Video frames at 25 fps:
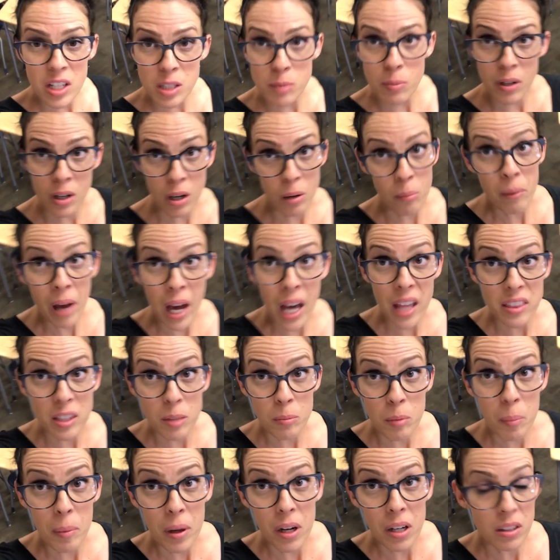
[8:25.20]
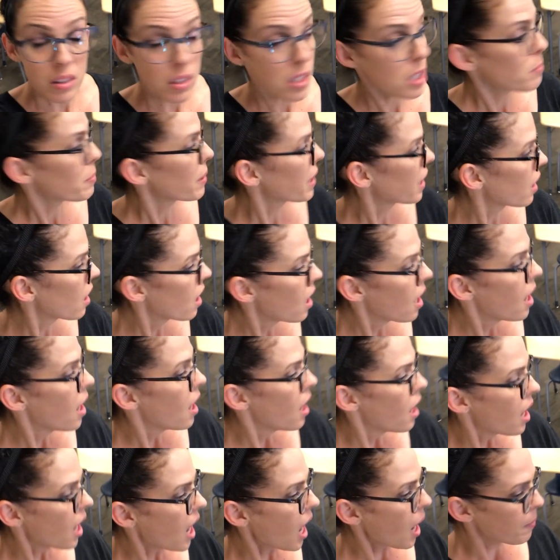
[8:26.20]
I was better at math, I'd be better at this, but
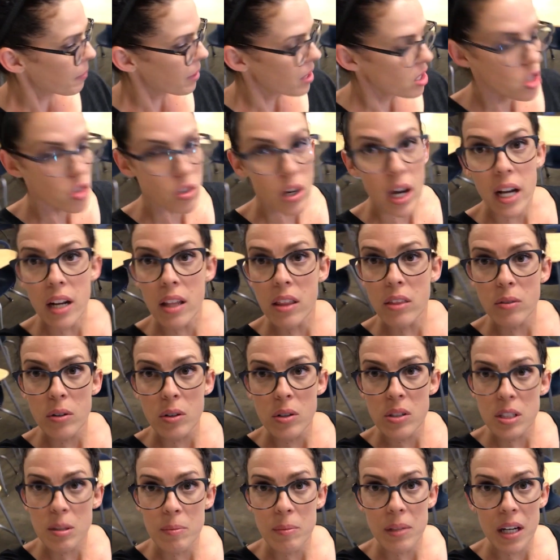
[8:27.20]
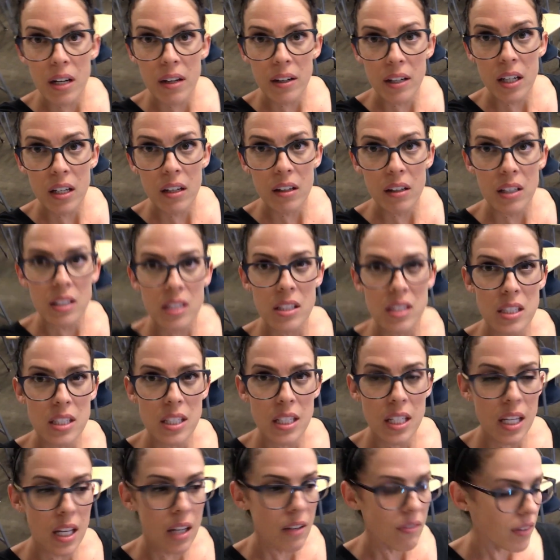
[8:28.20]
I'm gonna try to throw some down here and
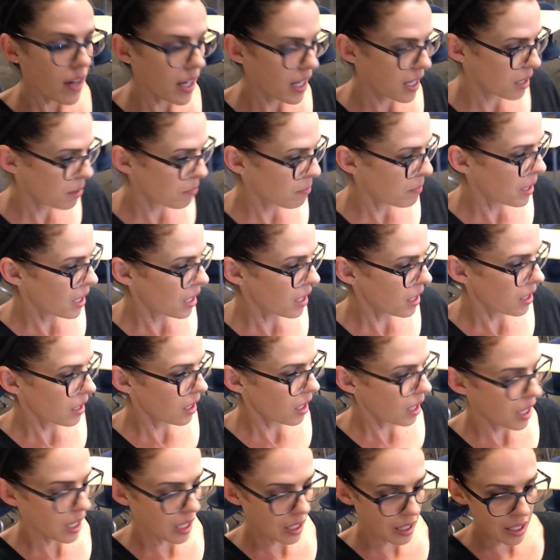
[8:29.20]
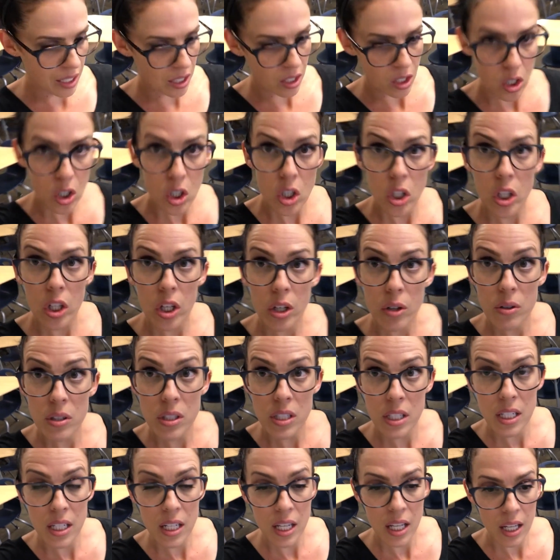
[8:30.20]
see if I can make a like
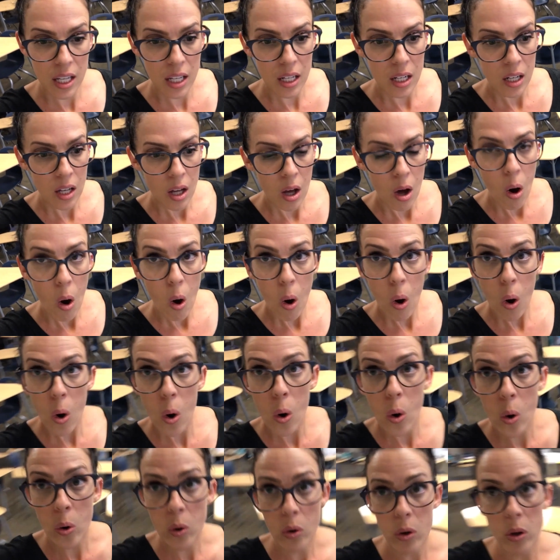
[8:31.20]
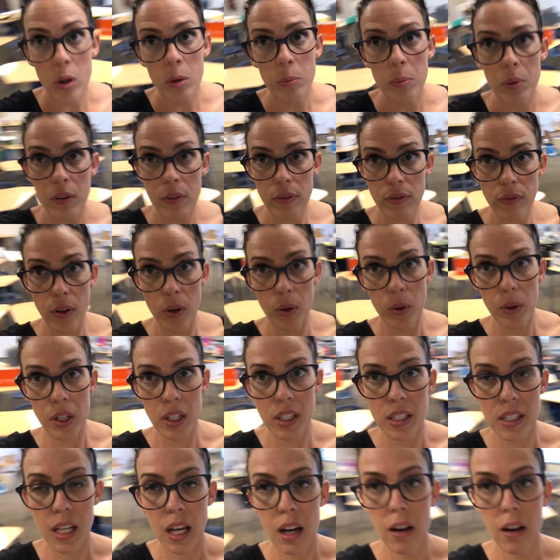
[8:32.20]
close-knit whole group focus